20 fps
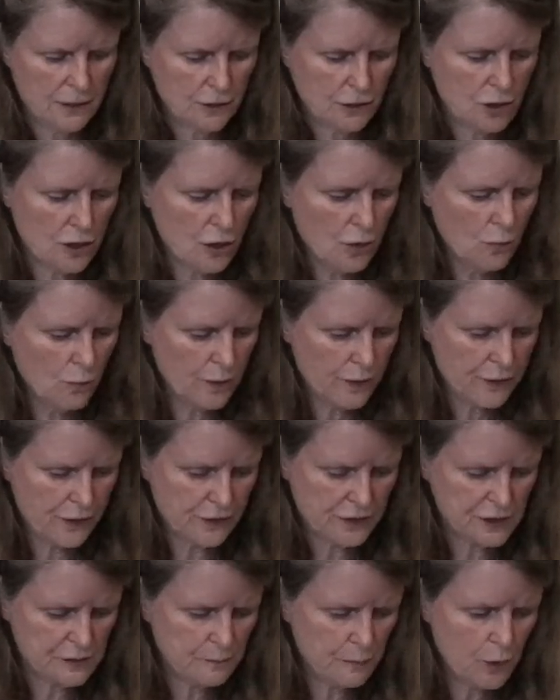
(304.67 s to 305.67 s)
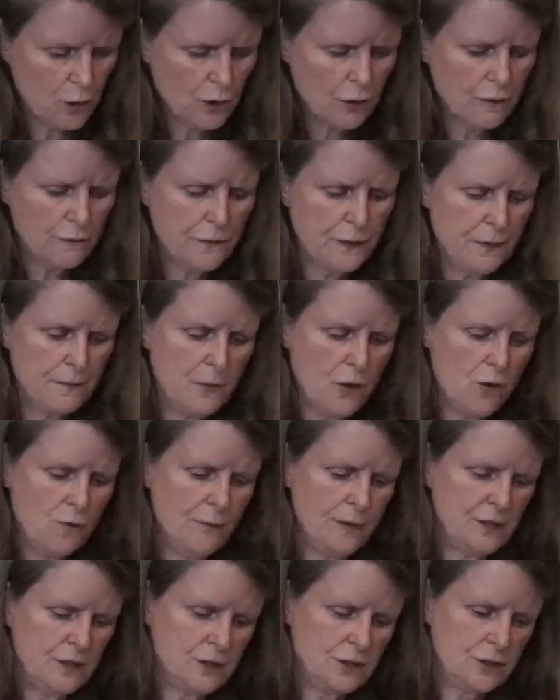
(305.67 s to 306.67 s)
go with the spur of the
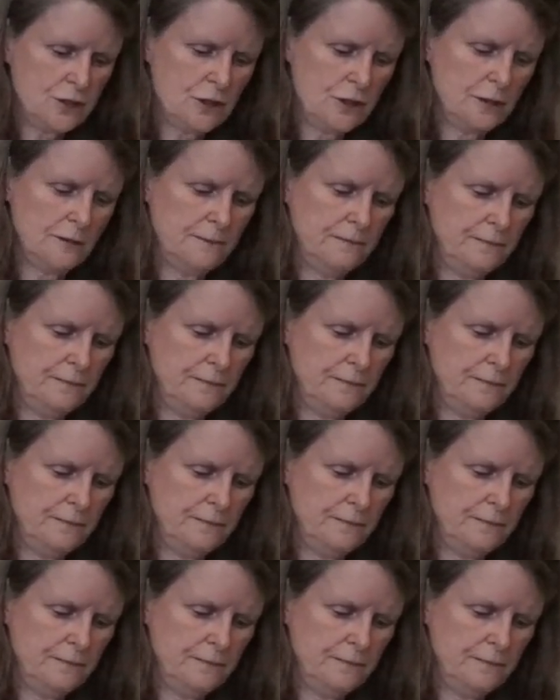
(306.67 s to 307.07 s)
moment.